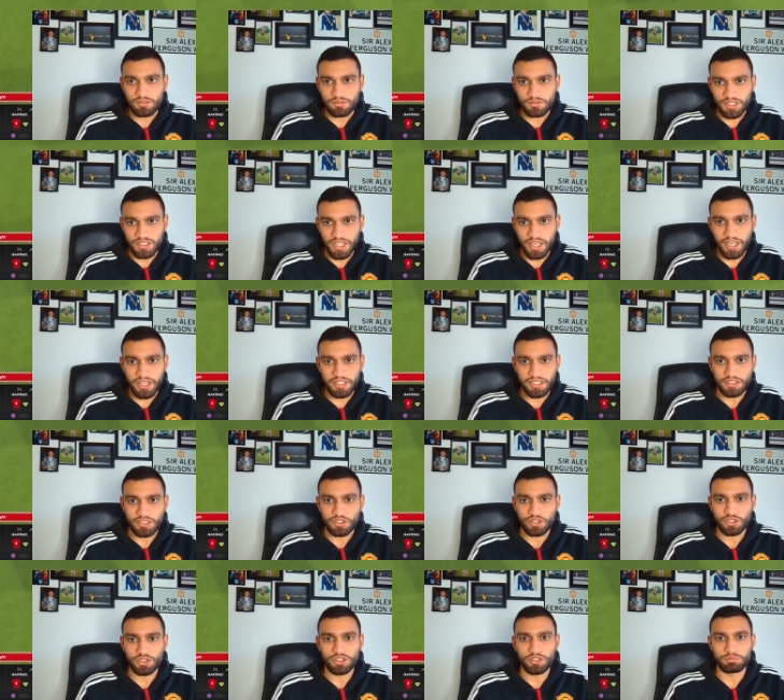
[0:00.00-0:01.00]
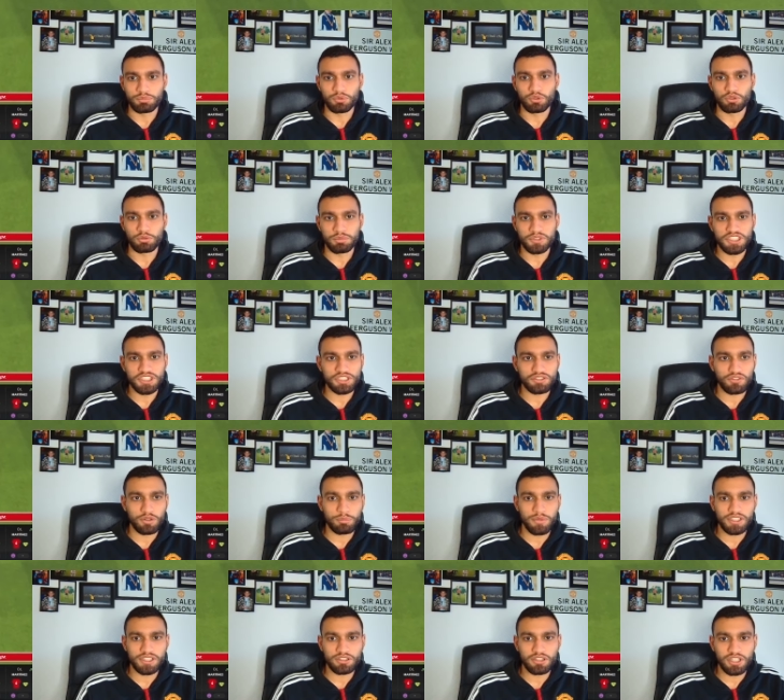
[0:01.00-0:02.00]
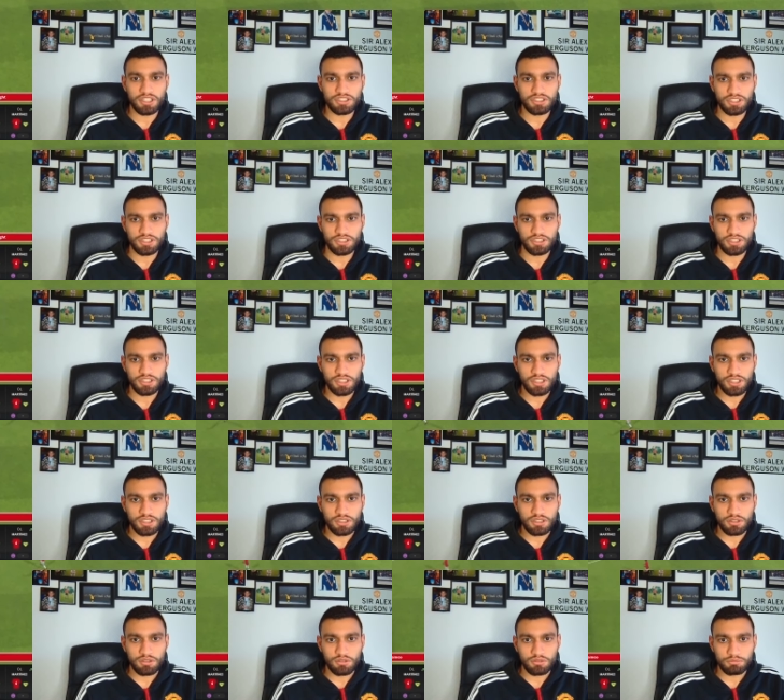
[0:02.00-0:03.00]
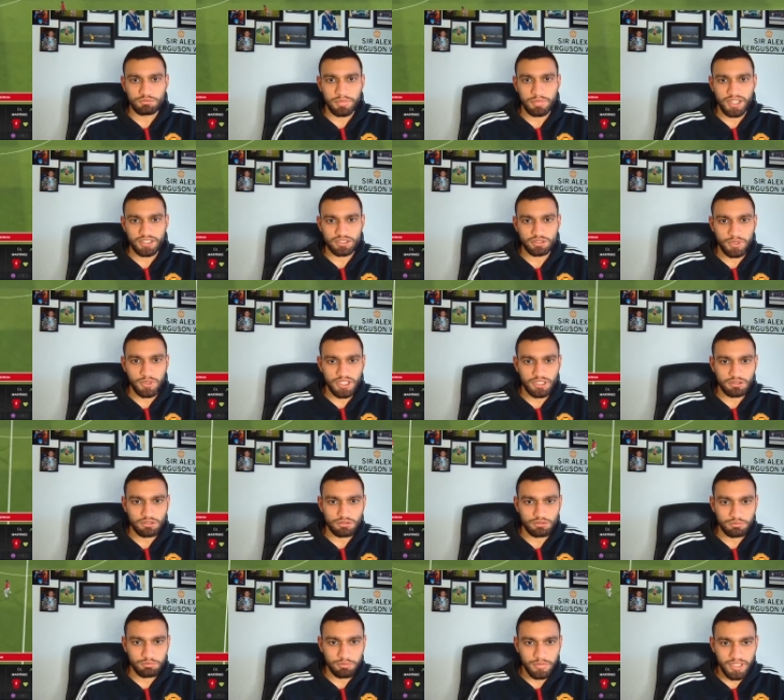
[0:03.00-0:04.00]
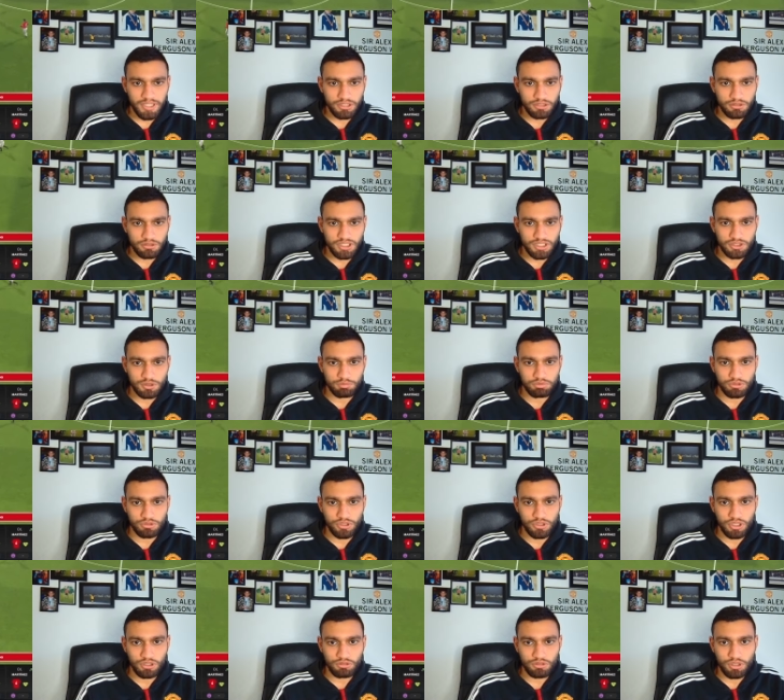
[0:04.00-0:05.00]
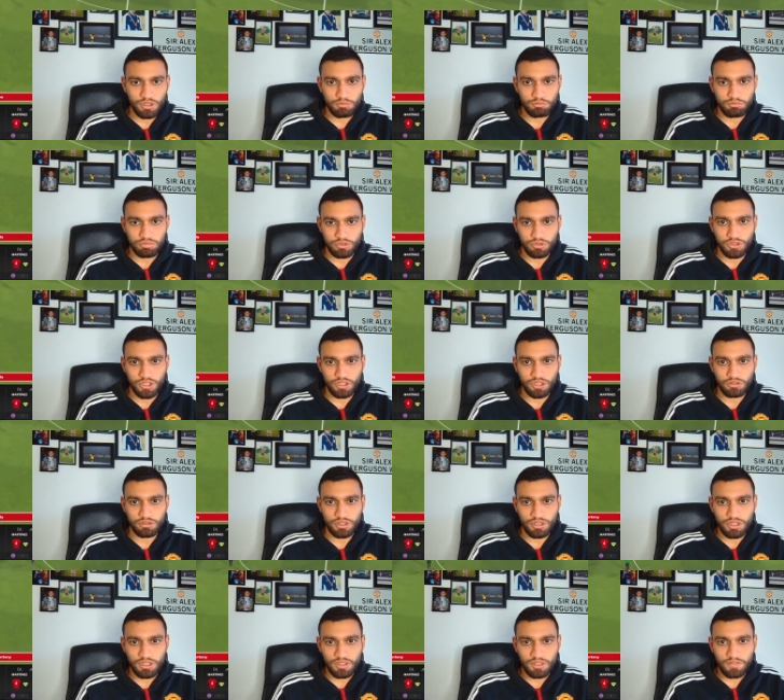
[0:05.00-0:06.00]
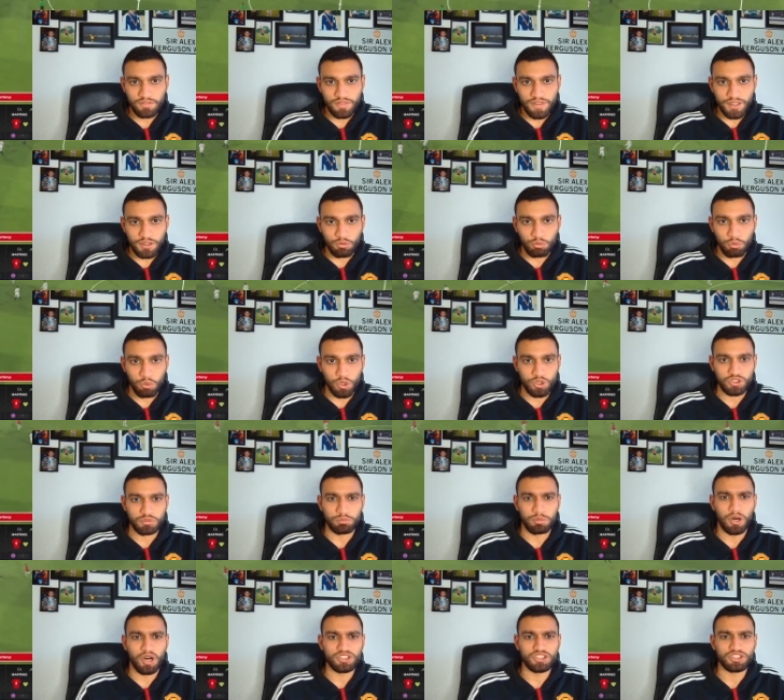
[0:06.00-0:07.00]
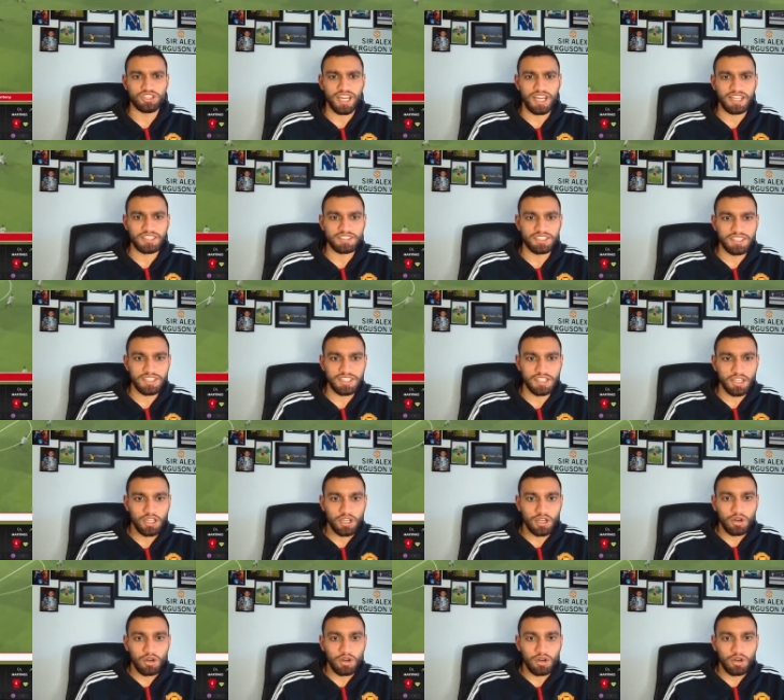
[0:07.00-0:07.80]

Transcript: Guéhi, good ball possession from Man United. Back to Mainoo. Mainoo into Bruno. Bruno, what a pass into Antony.